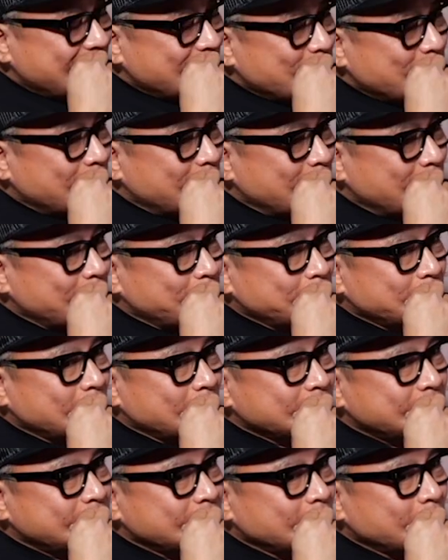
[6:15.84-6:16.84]
Well, oh,
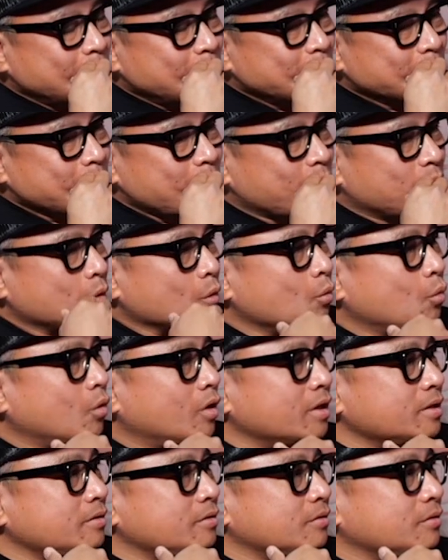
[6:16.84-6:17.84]
so
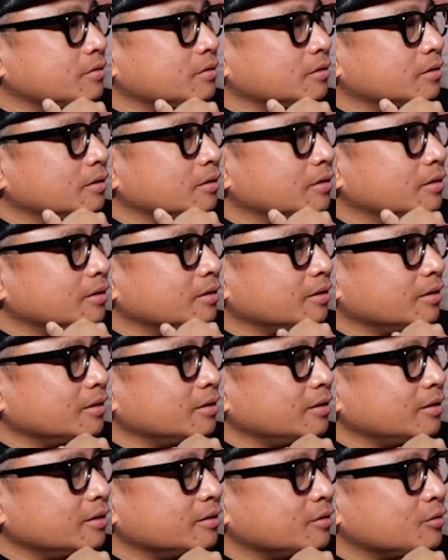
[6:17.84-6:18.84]
once
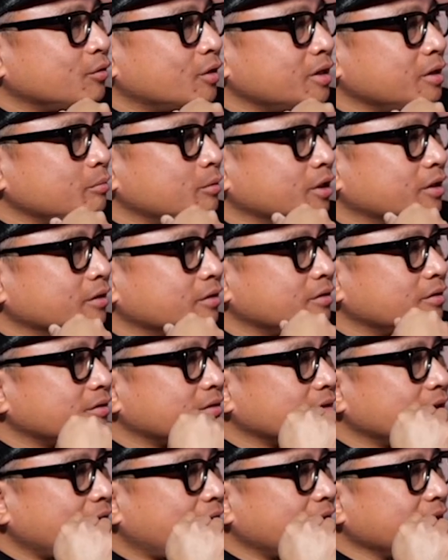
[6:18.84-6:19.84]
it's funny because
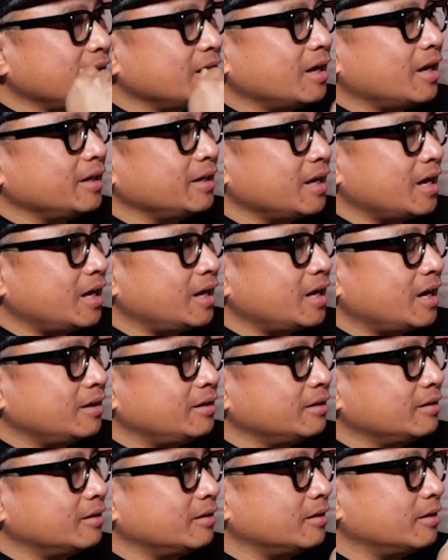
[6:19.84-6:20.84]
I got out
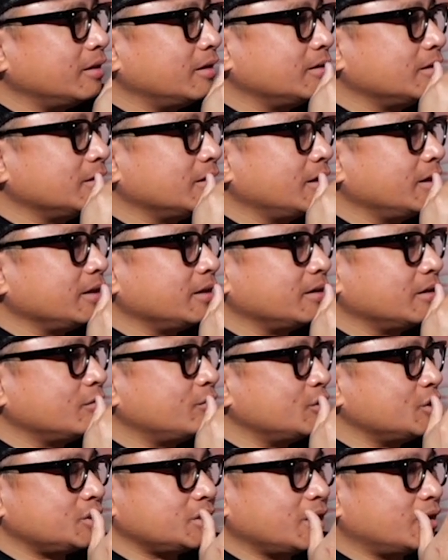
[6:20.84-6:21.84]
here like a
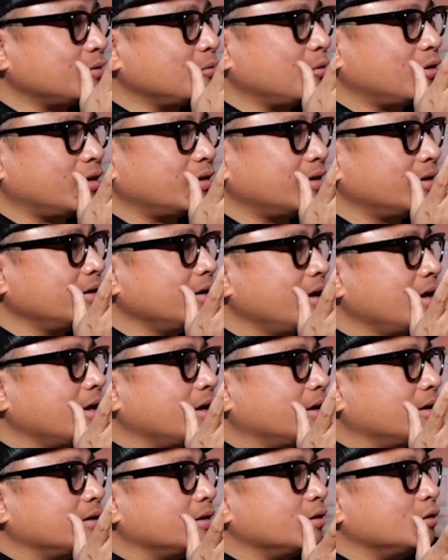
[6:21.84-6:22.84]
fish out of water.
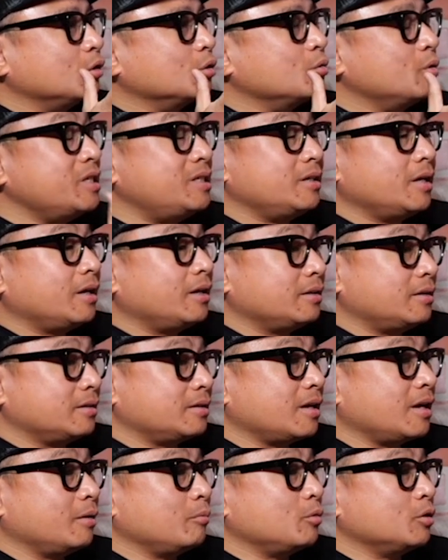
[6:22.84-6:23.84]
Louisiana at the
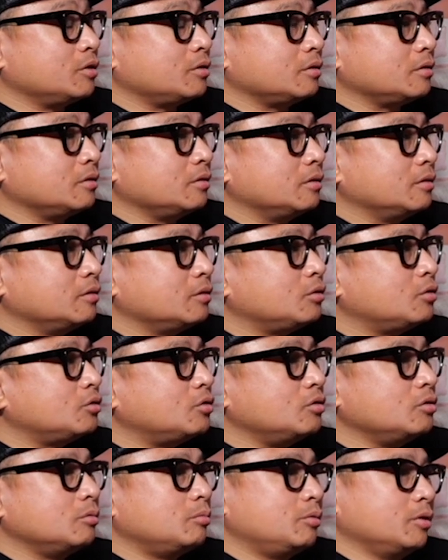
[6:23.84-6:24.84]
time was
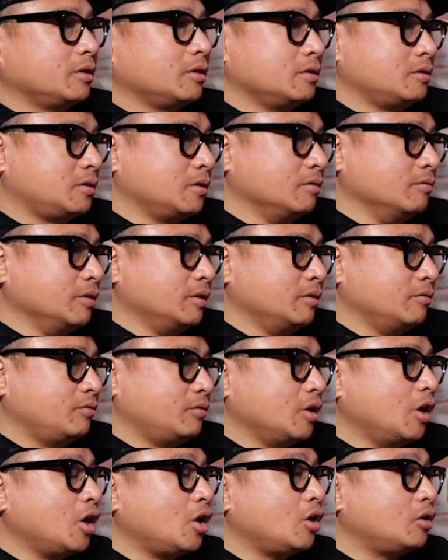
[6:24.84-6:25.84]
super conservative,
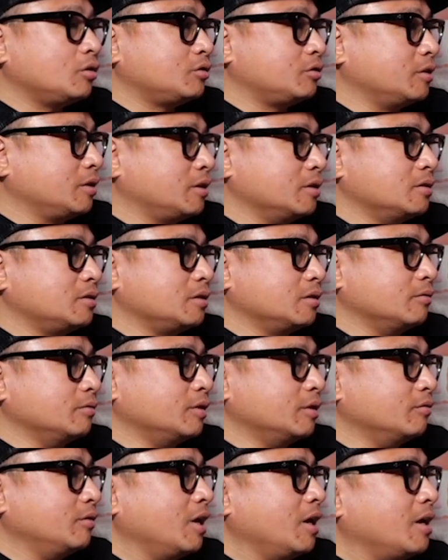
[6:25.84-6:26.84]
ultra
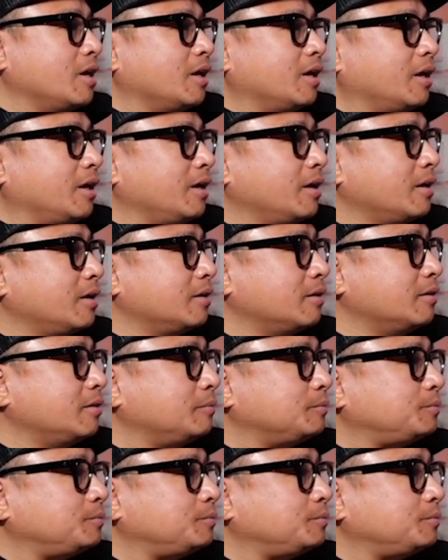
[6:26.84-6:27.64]
conservative, and